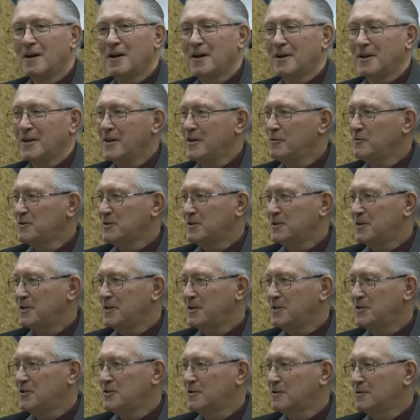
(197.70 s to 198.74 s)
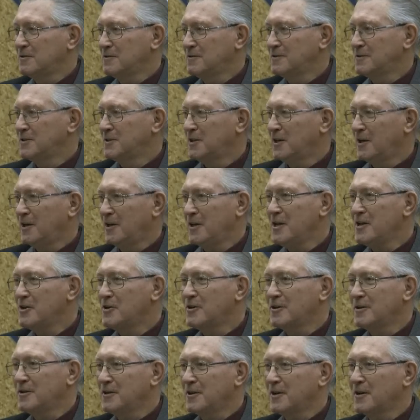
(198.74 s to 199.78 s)
And he was a teacher. And he
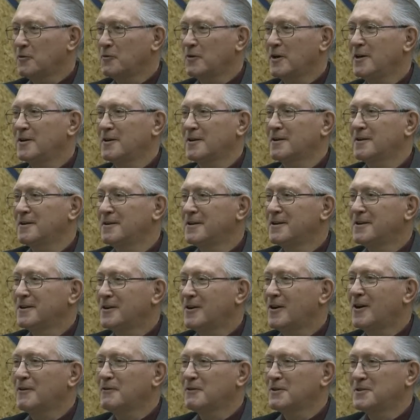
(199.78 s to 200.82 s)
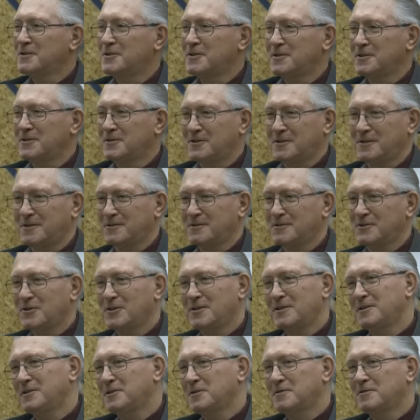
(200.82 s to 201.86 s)
couldn't get away to conferences and to
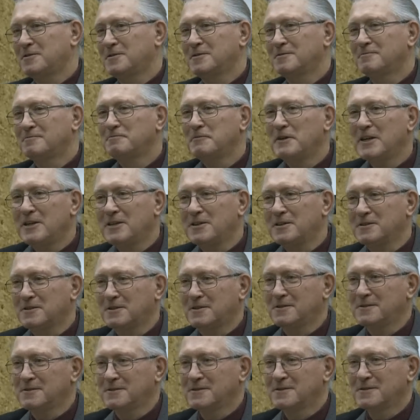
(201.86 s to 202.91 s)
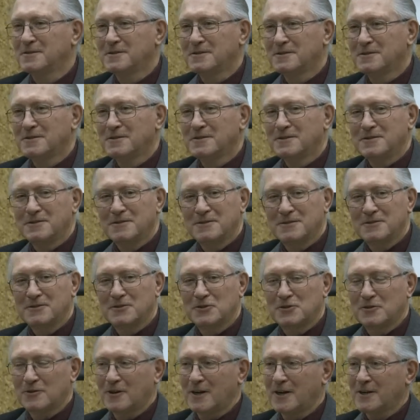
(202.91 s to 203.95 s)
these meetings.
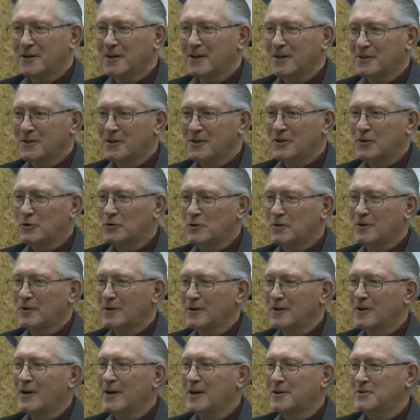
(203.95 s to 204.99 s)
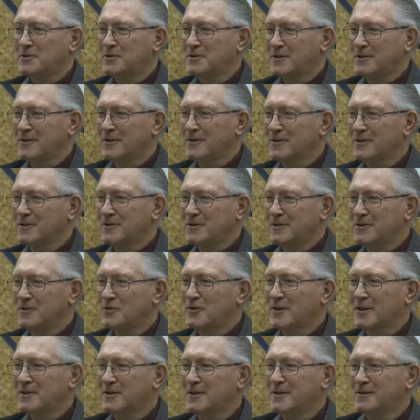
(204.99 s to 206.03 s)
So I got to go to a lot as the alternate
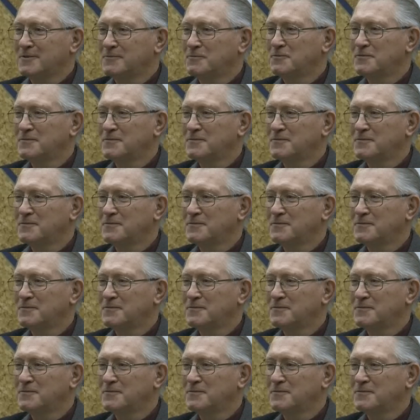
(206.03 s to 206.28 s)
director.